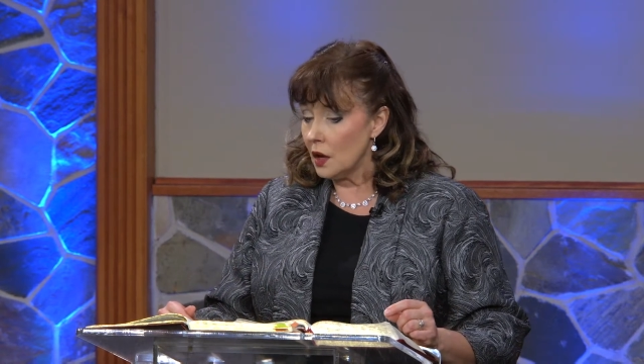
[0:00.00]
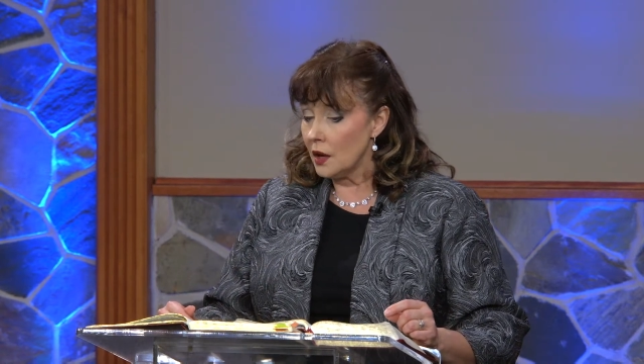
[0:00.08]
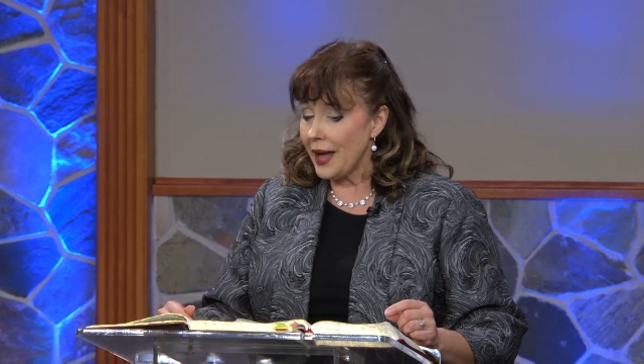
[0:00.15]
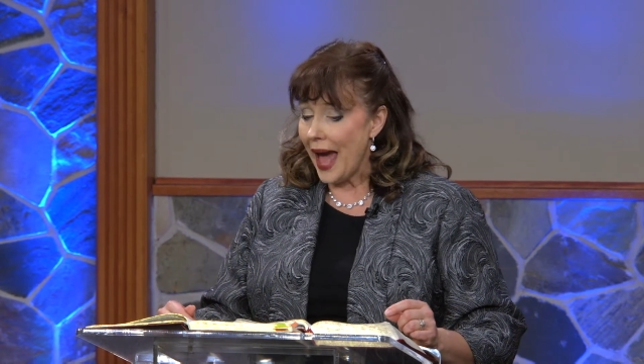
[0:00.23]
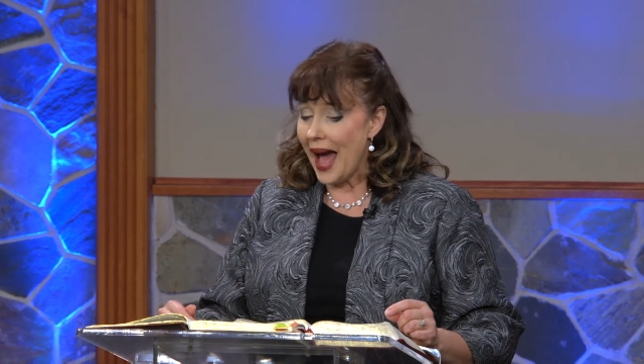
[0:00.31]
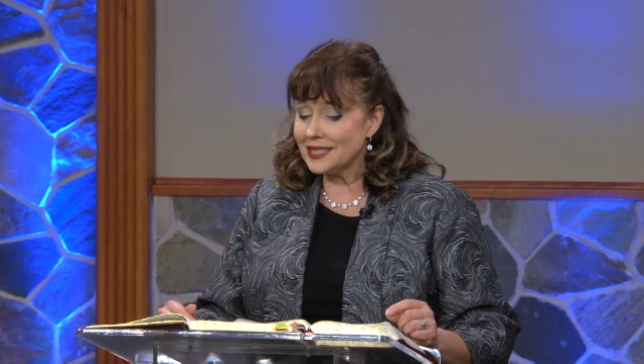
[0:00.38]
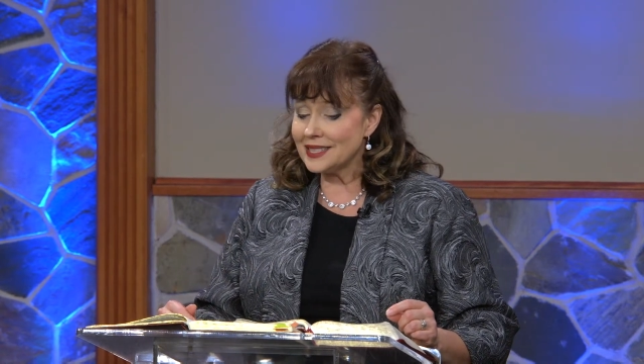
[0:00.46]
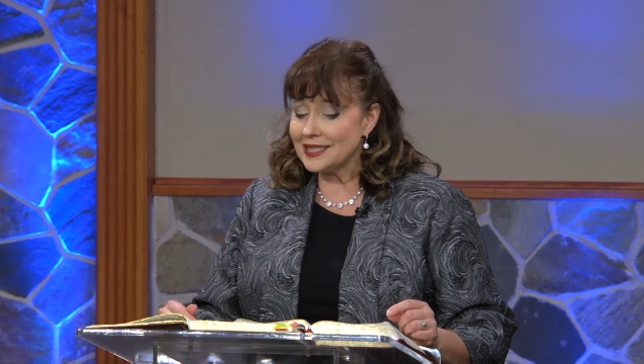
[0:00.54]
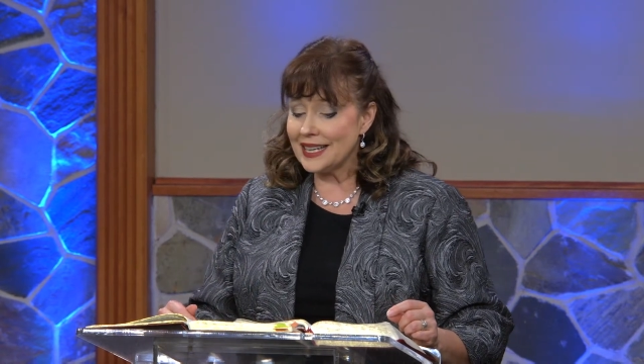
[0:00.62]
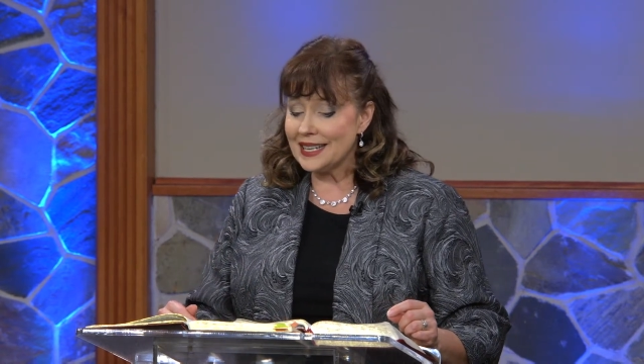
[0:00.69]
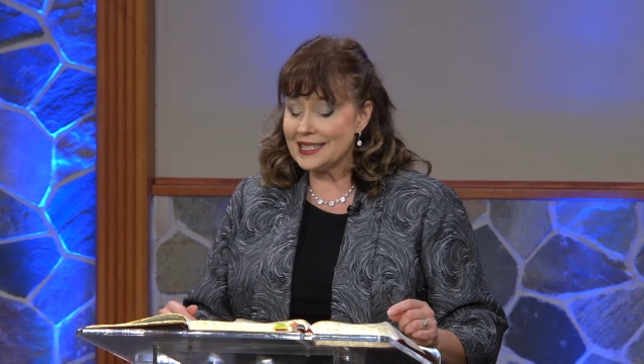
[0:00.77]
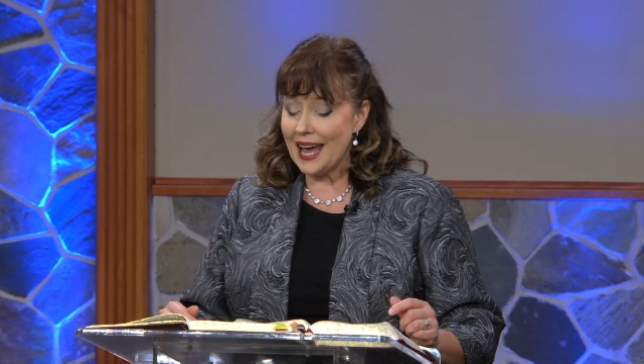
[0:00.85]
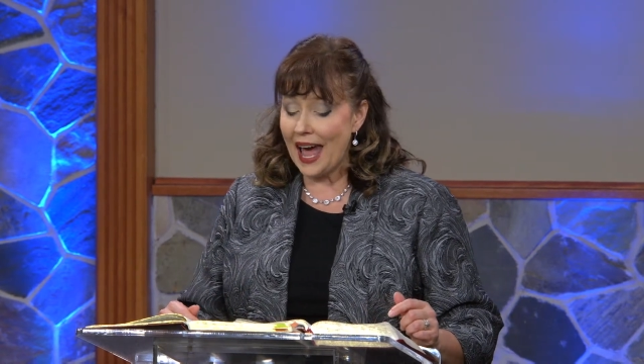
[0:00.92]

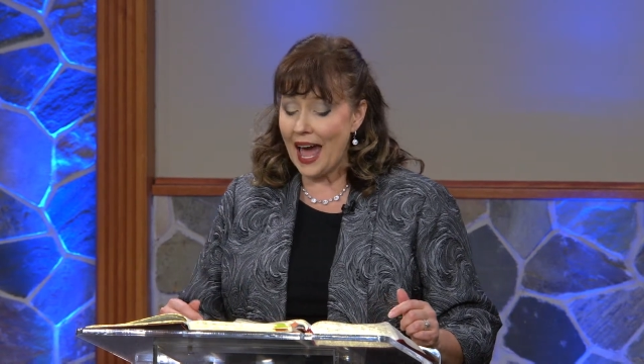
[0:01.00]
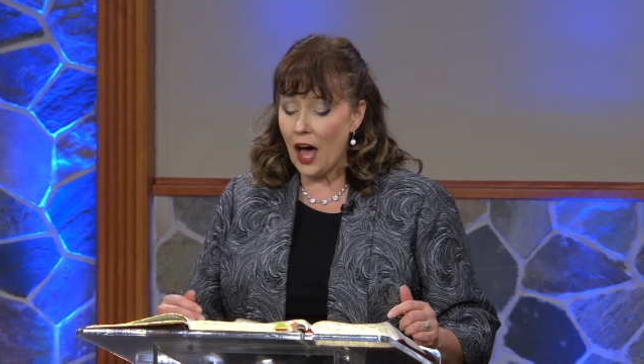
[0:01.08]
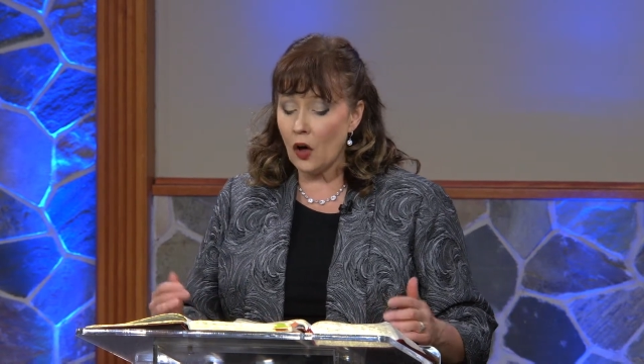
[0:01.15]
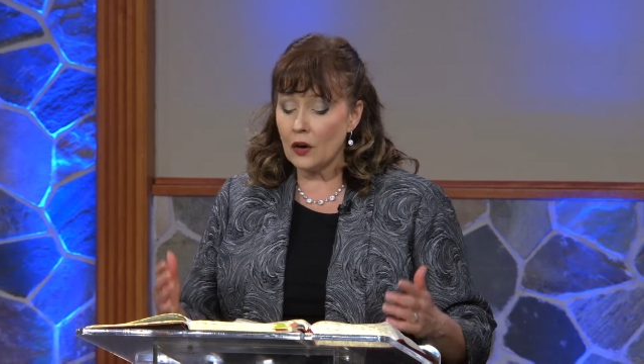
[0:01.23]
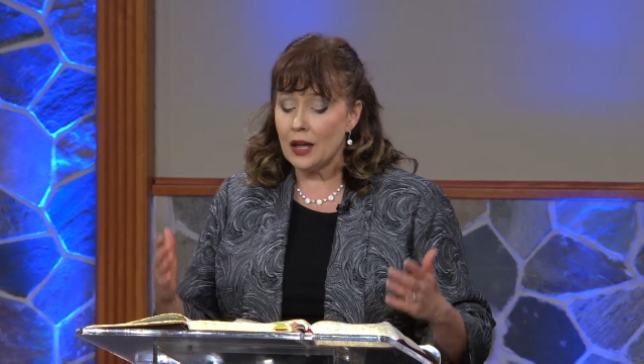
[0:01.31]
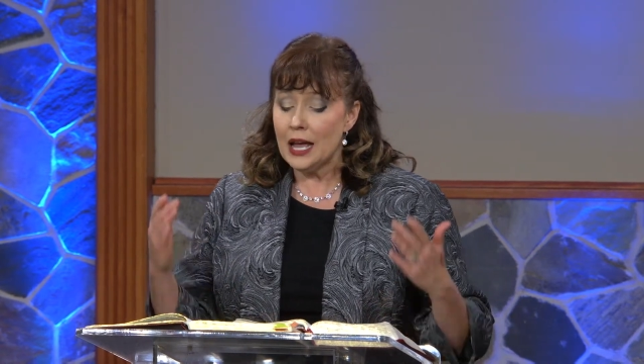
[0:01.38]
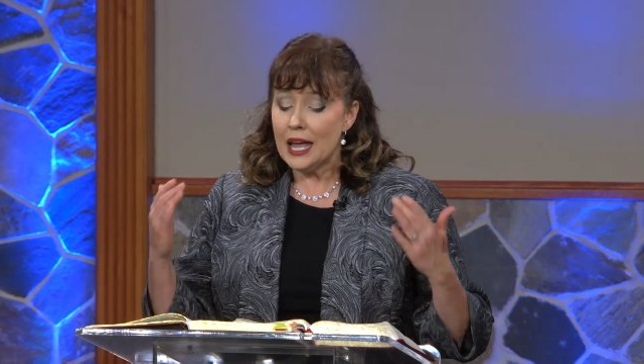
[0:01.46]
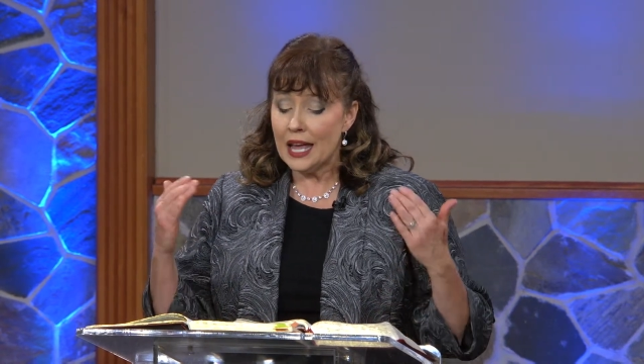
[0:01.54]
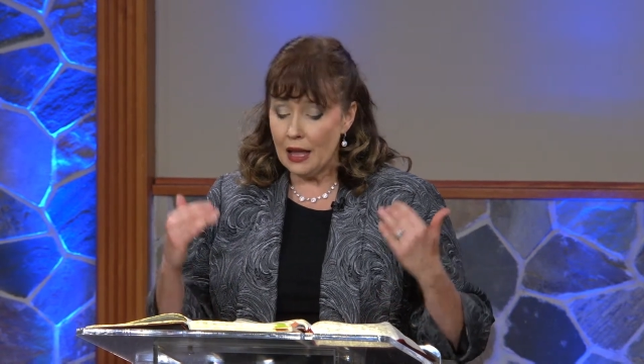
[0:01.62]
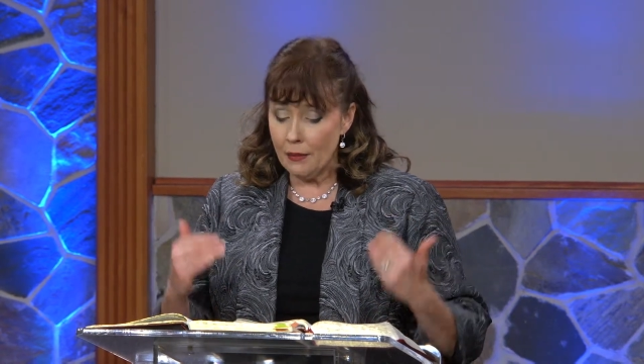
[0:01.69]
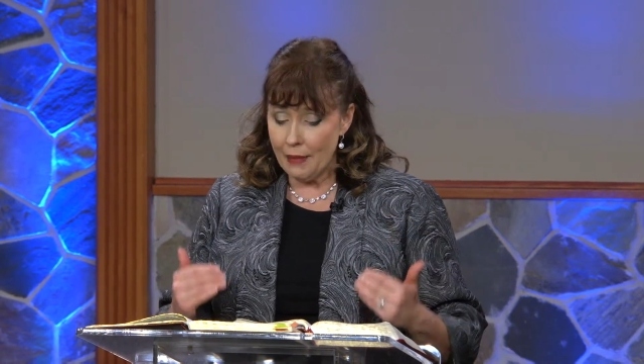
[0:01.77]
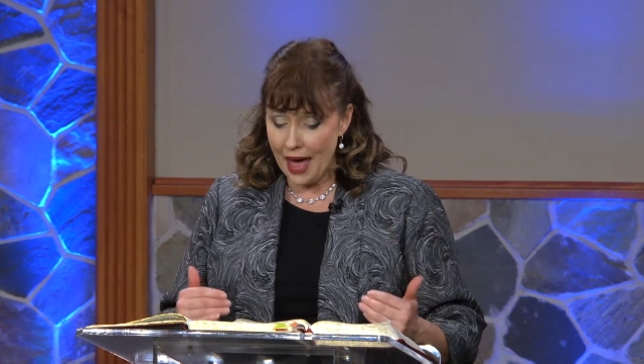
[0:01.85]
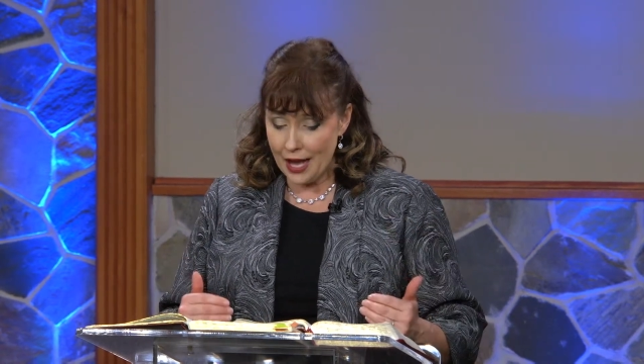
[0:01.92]
casting down
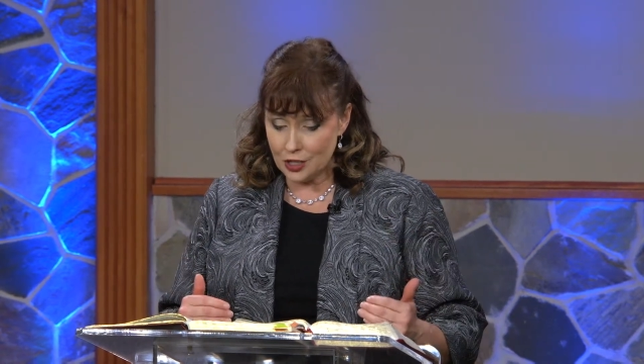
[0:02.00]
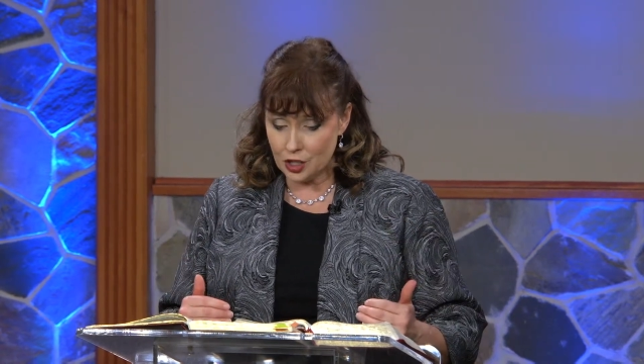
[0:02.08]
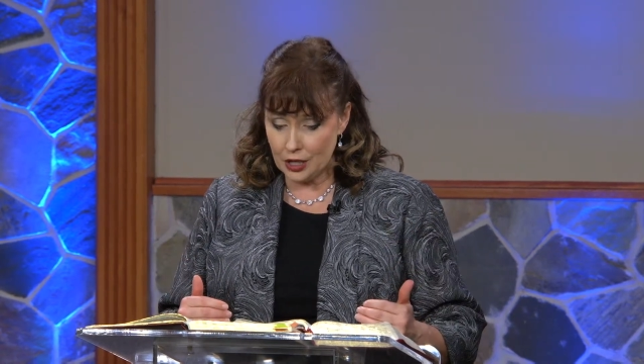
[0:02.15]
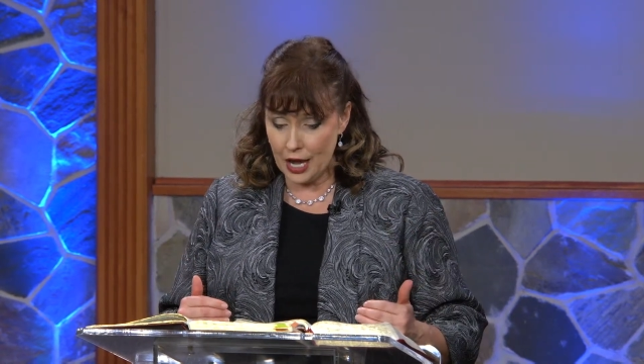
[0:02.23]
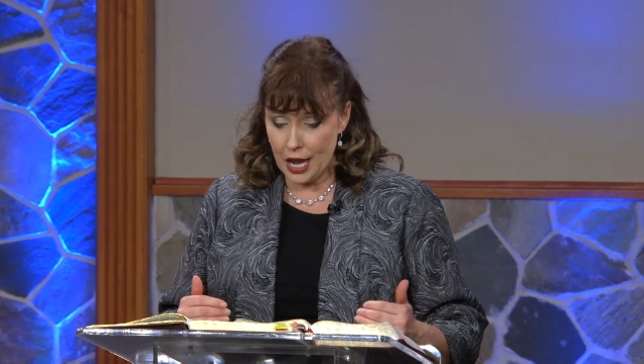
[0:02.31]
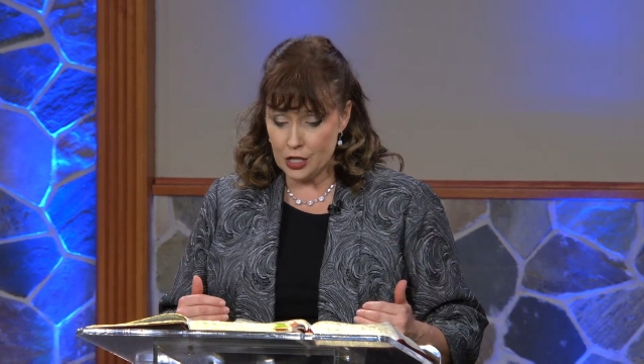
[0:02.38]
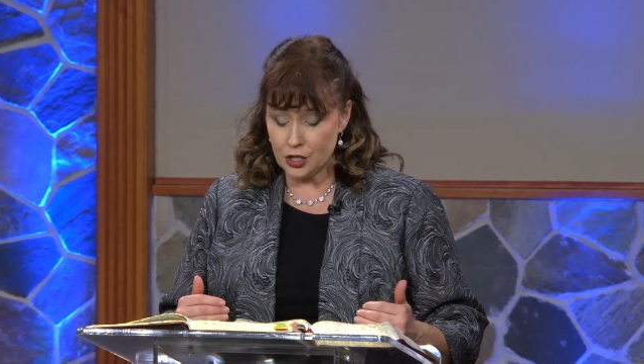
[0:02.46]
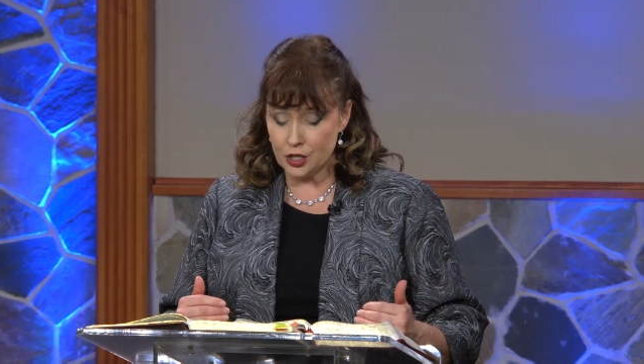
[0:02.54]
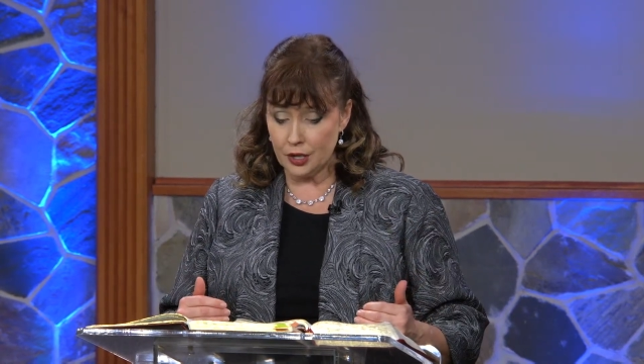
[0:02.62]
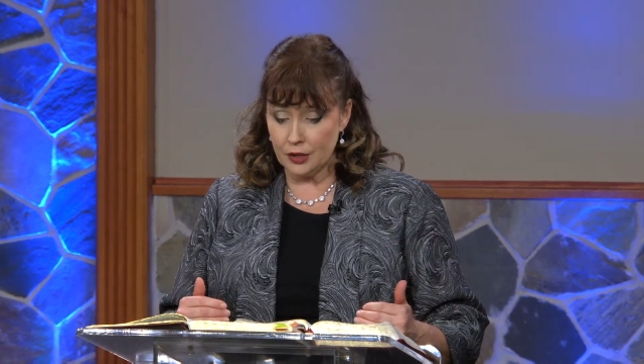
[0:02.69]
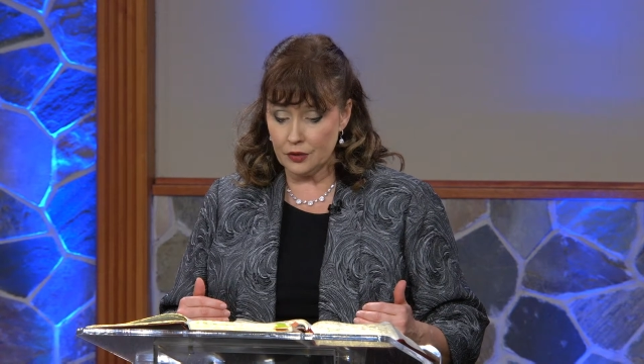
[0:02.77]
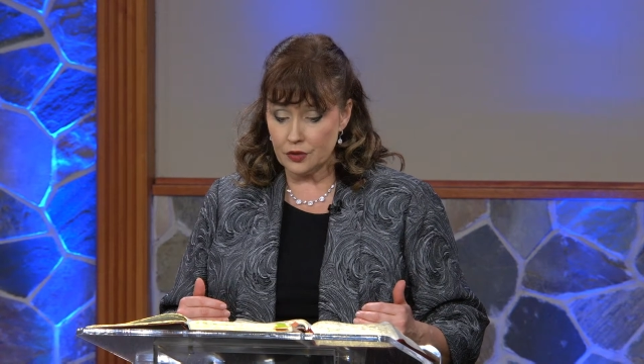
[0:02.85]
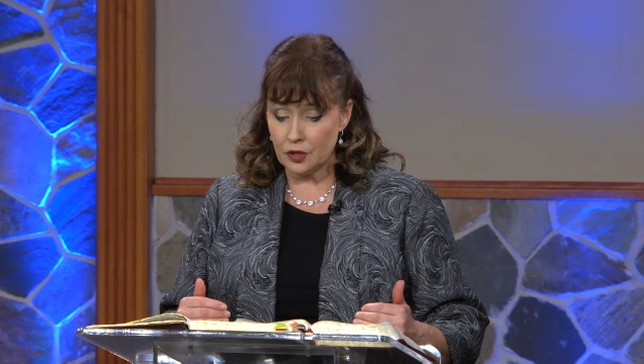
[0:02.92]

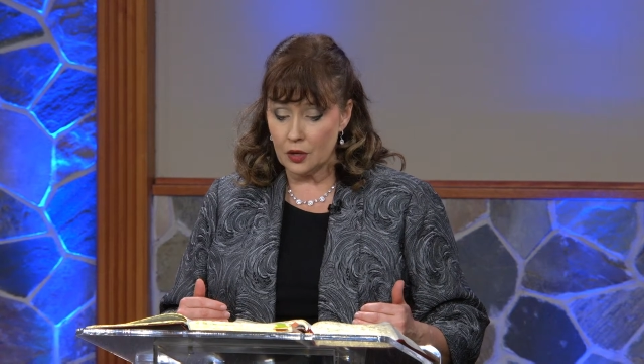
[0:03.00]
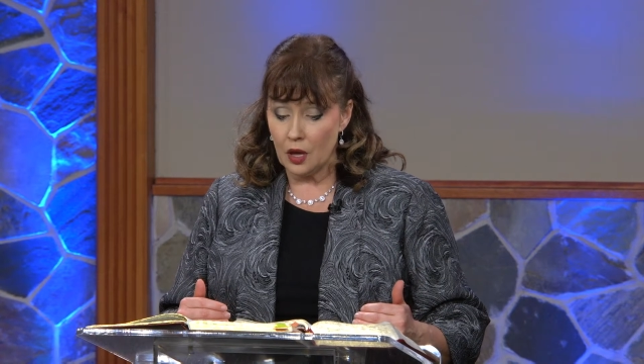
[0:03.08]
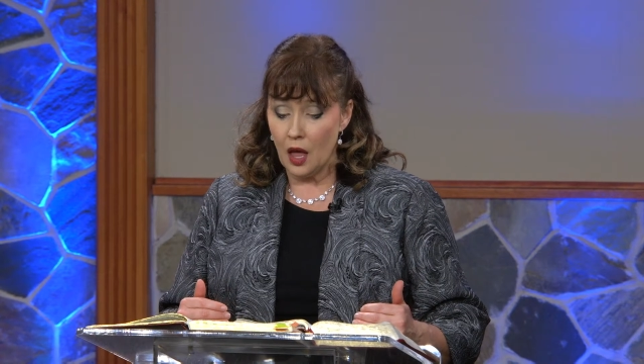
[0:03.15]
imaginations.